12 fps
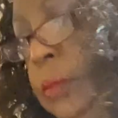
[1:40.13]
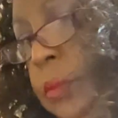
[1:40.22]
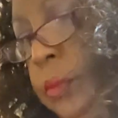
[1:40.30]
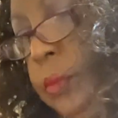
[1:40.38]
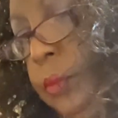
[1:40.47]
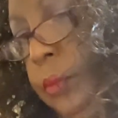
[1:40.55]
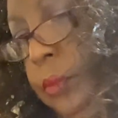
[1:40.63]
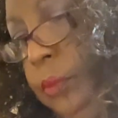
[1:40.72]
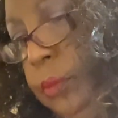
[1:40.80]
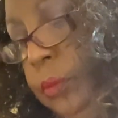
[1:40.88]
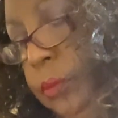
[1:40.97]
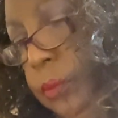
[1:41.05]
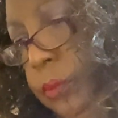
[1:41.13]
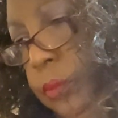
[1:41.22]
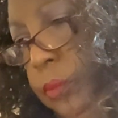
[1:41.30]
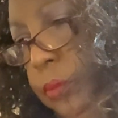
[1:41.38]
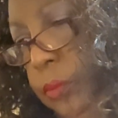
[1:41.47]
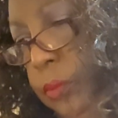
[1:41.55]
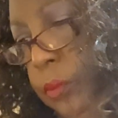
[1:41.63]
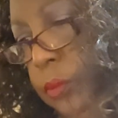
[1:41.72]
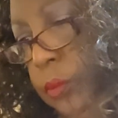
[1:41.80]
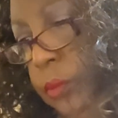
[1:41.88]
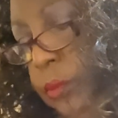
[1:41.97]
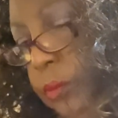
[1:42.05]

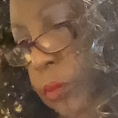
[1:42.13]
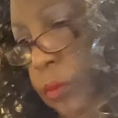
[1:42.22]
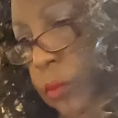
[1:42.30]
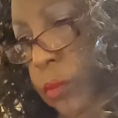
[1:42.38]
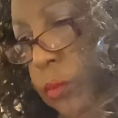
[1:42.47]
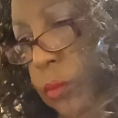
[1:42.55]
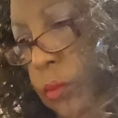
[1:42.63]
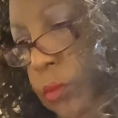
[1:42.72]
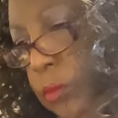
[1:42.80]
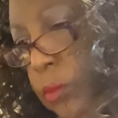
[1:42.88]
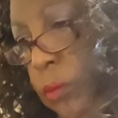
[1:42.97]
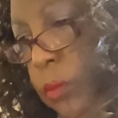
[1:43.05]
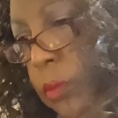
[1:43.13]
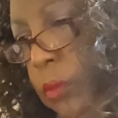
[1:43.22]
Nothing is said.